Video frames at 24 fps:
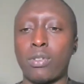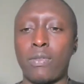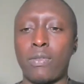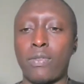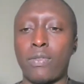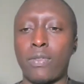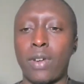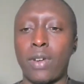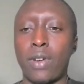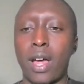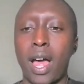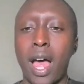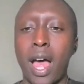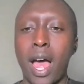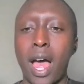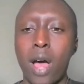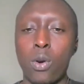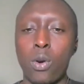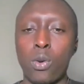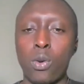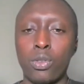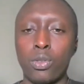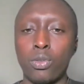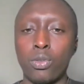of
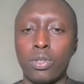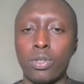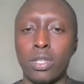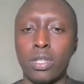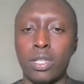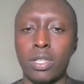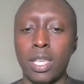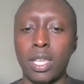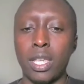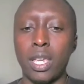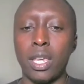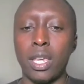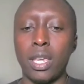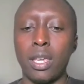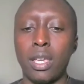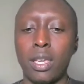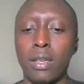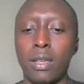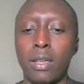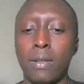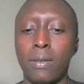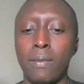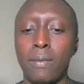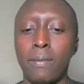how you see